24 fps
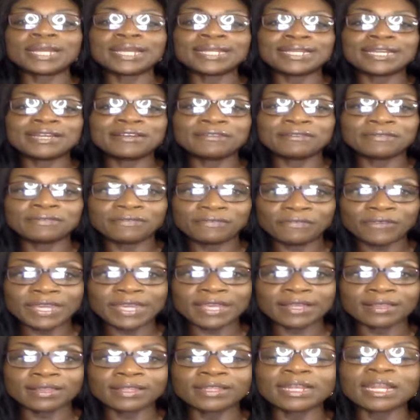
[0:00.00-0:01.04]
and they
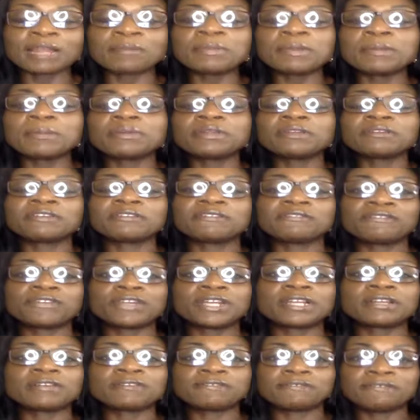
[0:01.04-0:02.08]
fail a lot of people are
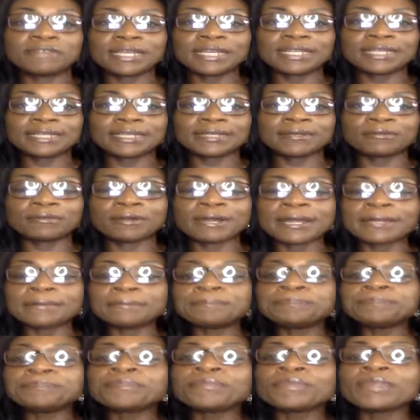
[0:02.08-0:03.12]
afraid of failing right
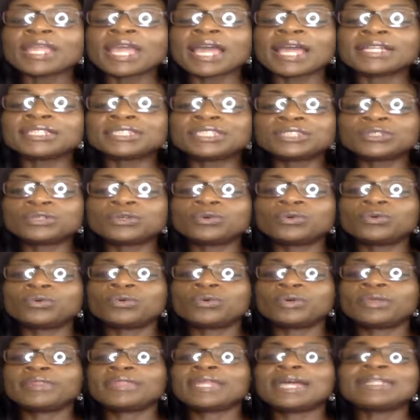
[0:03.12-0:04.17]
and
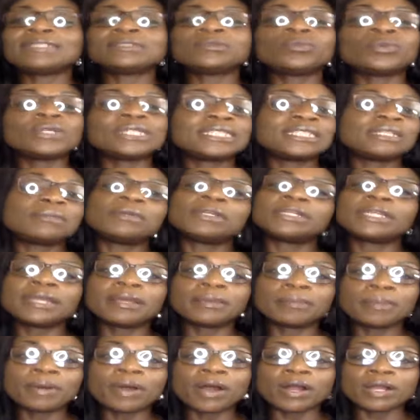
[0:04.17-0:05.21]
so that's wisdom on
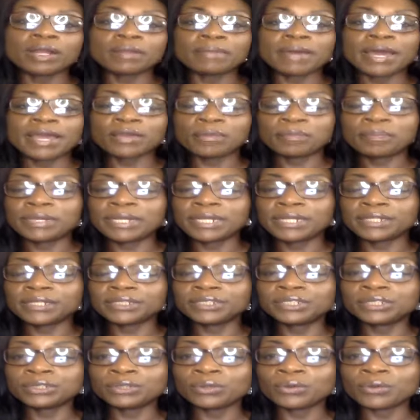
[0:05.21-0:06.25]
their part in my opinion
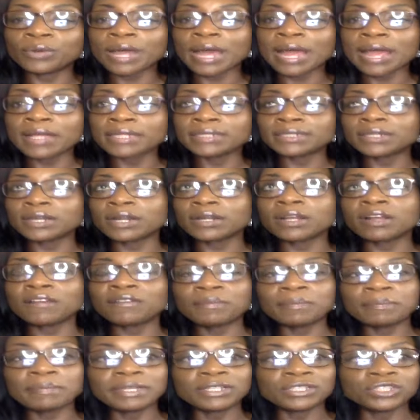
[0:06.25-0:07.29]
so i start off
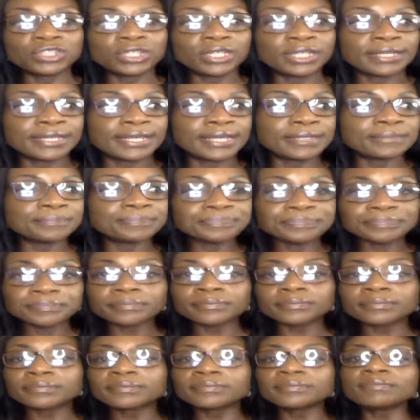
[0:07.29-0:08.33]
mentioning that
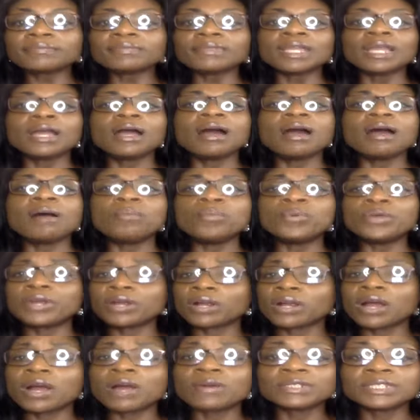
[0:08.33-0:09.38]
um, we are
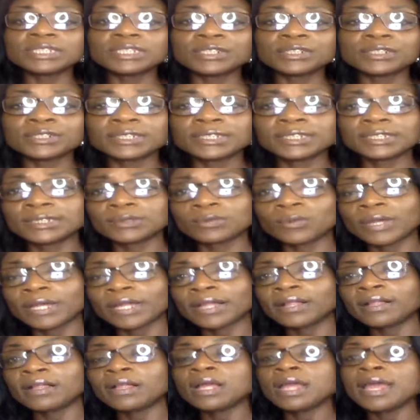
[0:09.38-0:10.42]
counselors as
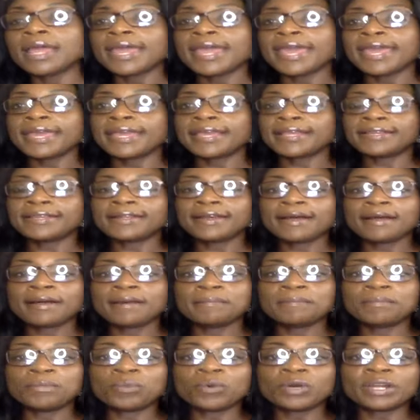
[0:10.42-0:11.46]
well. And
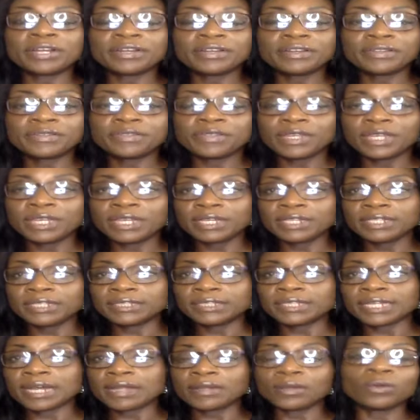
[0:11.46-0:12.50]
um, one of the
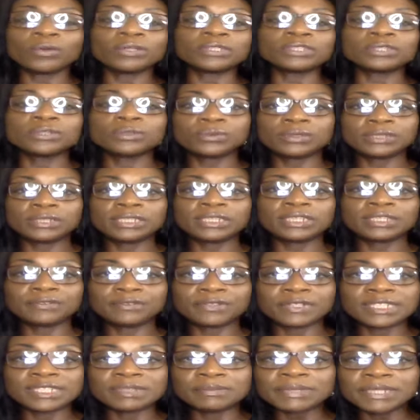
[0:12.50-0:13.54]
things, uh, also
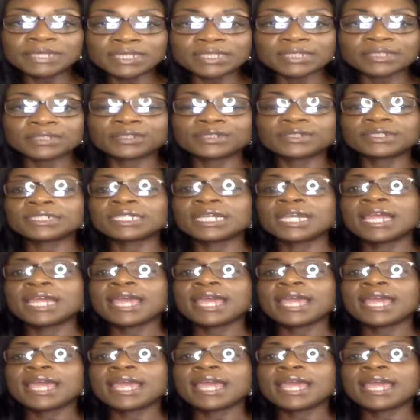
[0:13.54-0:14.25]
deliverance ministers.